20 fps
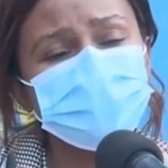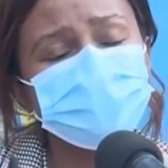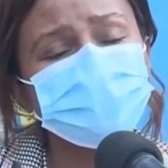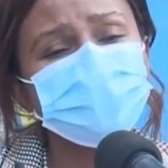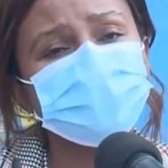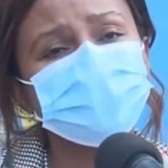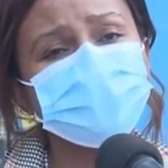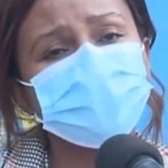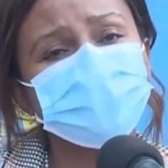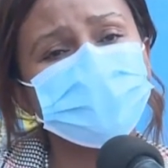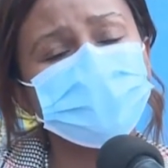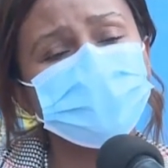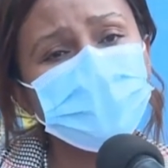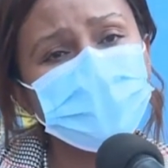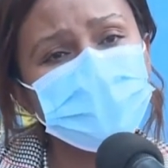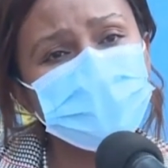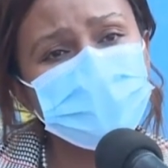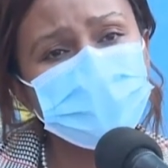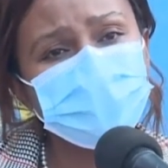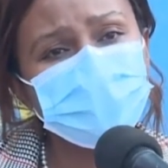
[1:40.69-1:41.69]
versus
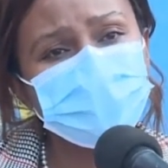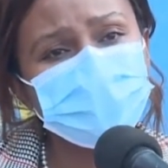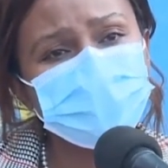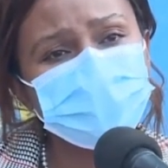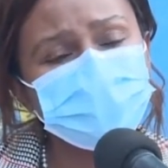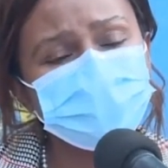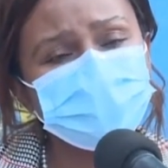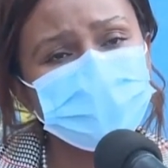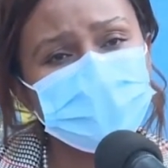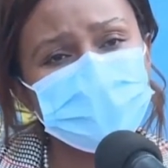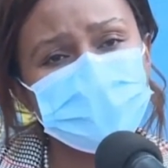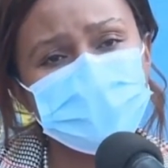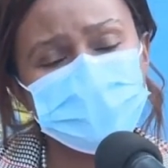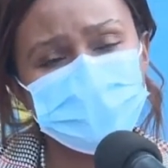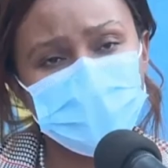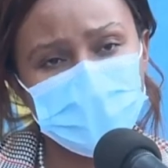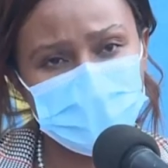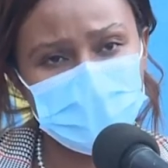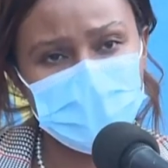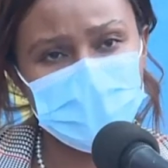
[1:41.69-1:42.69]
Pfizer,
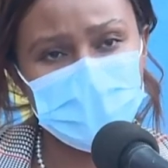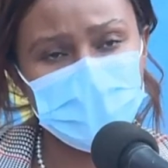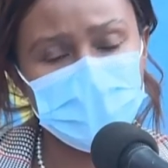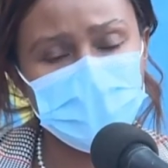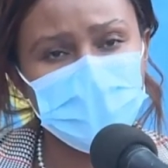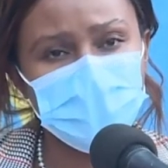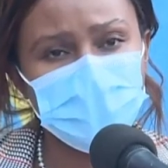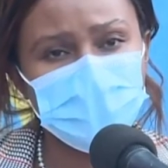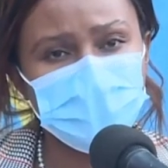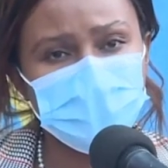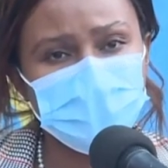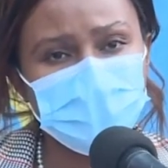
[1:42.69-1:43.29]
versus Moderna.